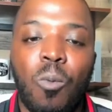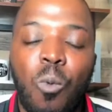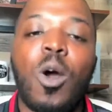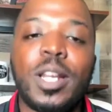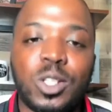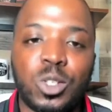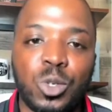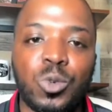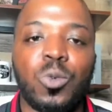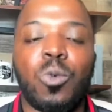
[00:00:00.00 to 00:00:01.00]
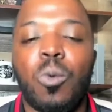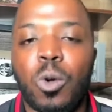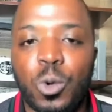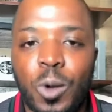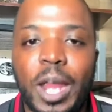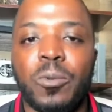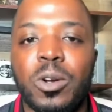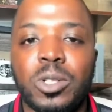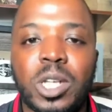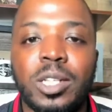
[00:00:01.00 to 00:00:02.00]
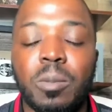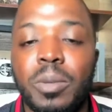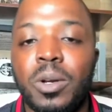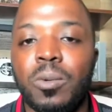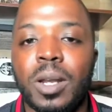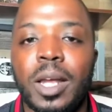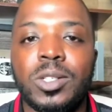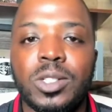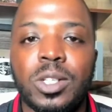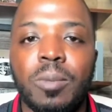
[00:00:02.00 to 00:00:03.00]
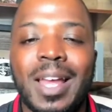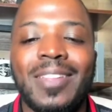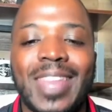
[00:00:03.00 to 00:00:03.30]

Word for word: wanting to create real change and build a relationship,